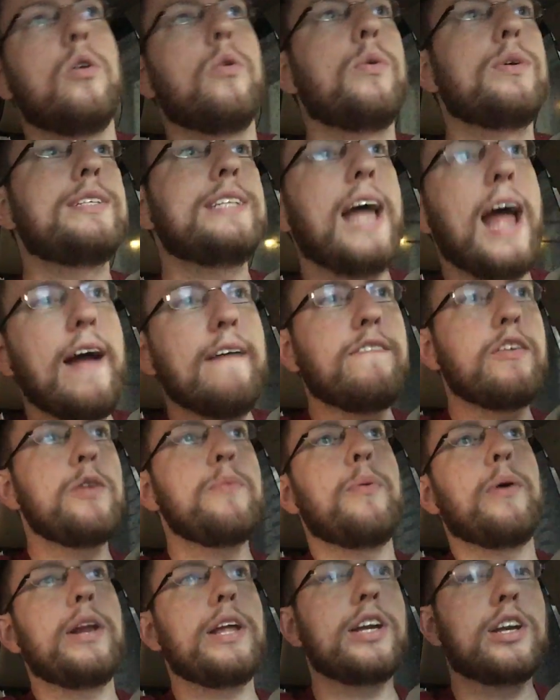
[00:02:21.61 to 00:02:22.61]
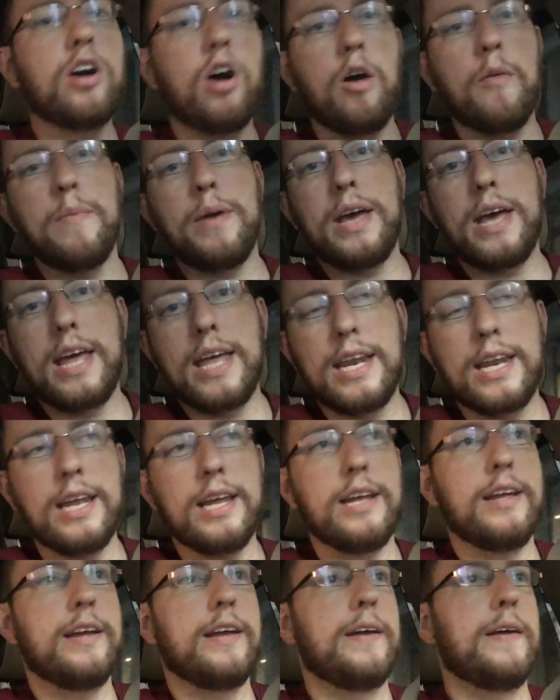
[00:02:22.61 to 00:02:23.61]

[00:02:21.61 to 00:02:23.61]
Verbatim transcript: was everybody come in